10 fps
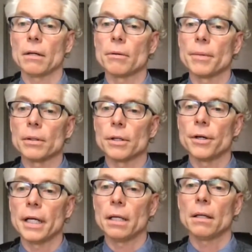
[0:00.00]
in remote
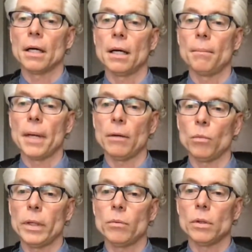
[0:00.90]
learning, and
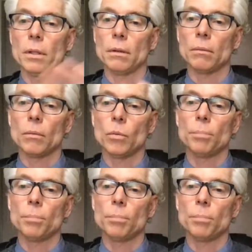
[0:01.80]
we'll